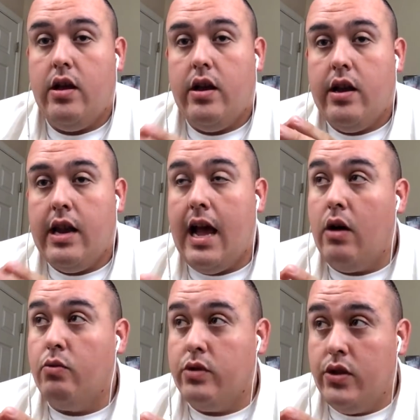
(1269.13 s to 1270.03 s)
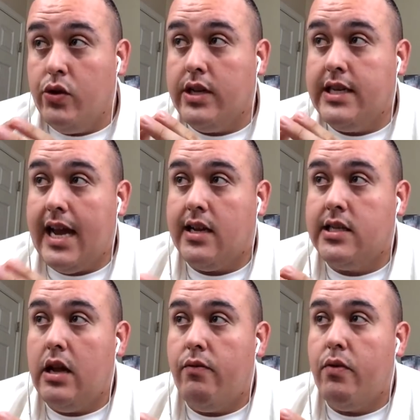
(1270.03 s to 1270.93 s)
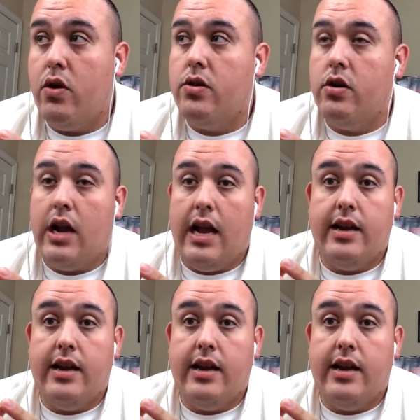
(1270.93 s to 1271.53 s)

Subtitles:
Now, you can take it a step further and